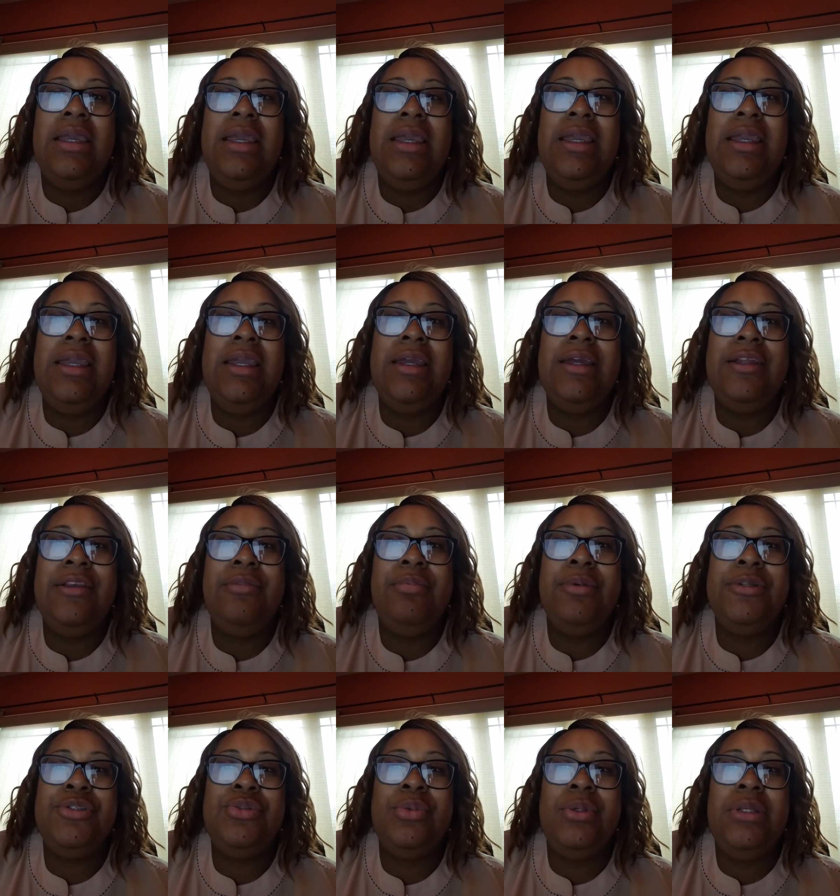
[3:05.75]
and
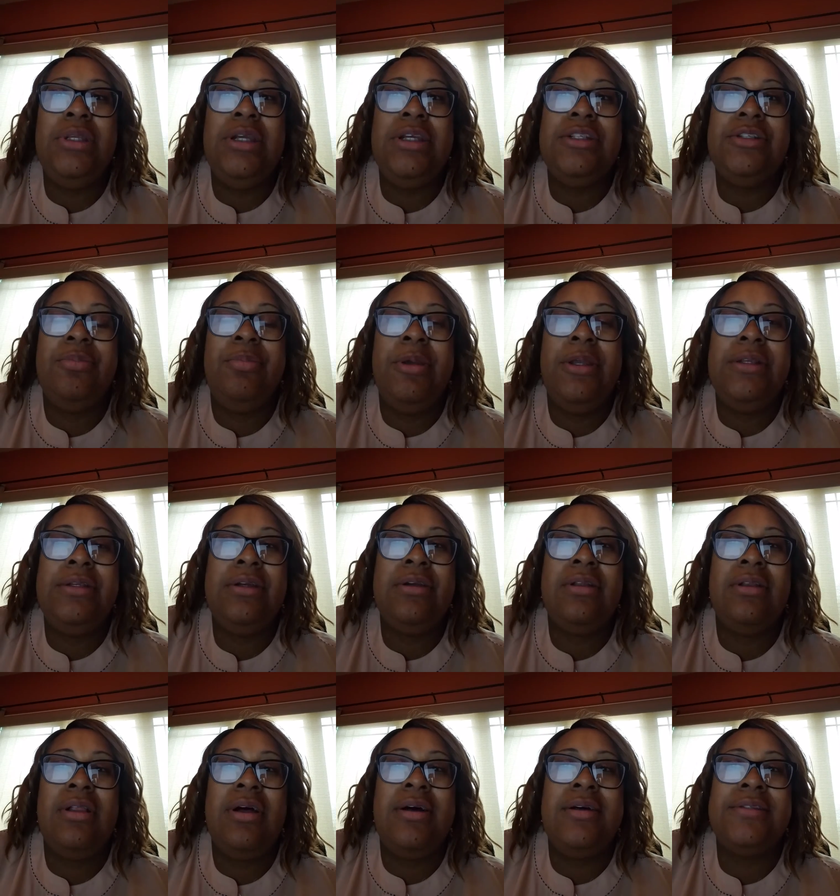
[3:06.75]
between independent
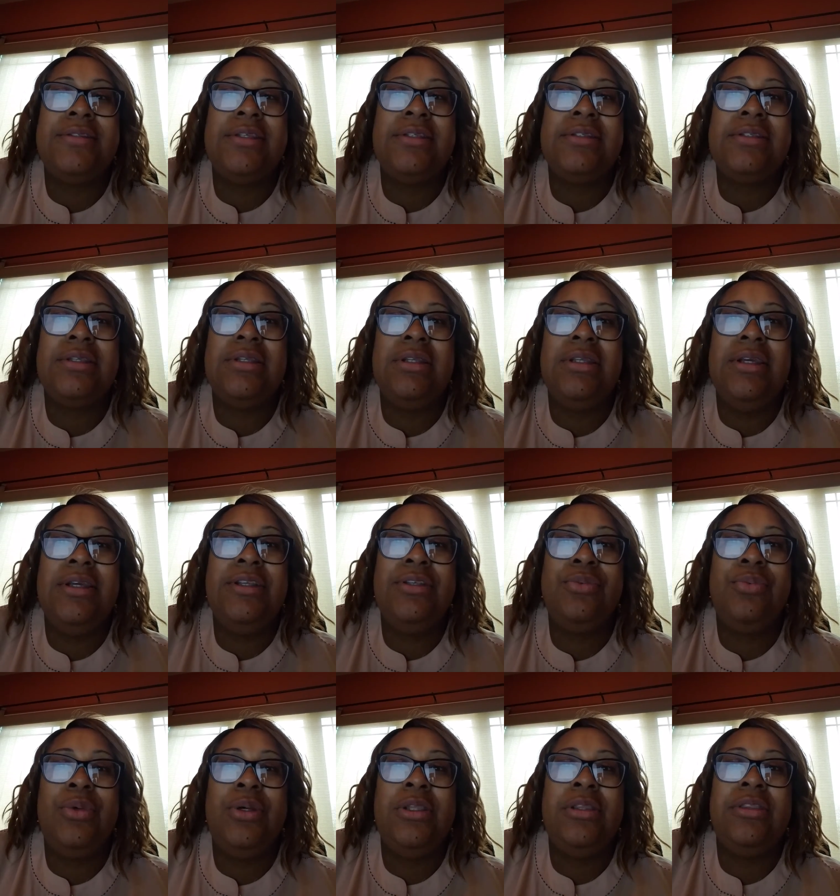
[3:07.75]
clauses linked
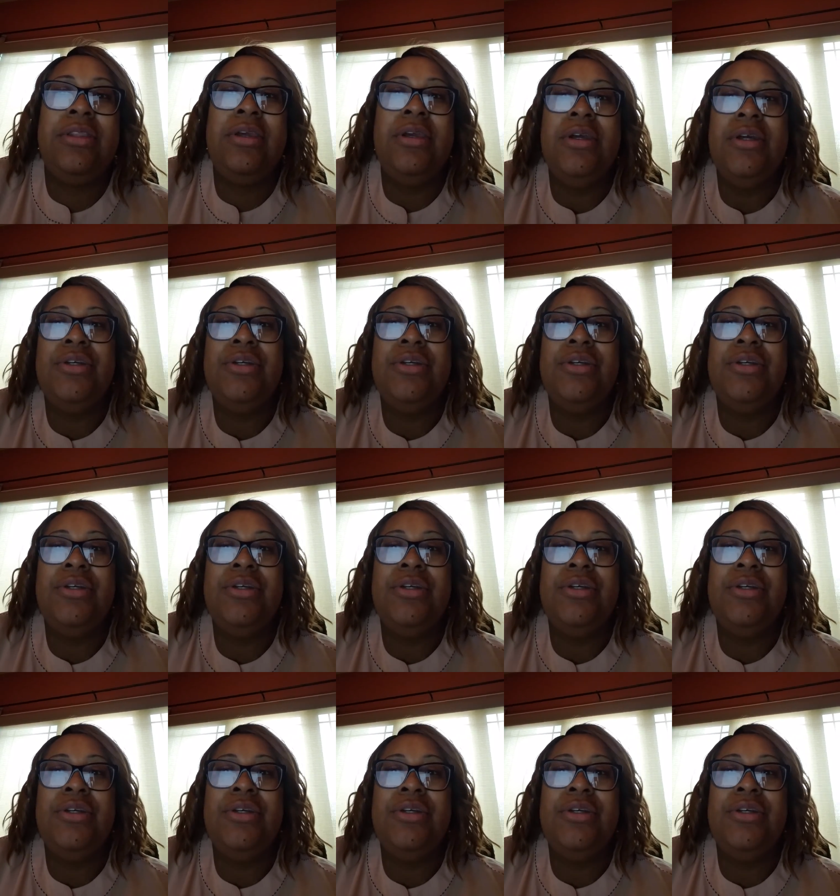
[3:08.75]
with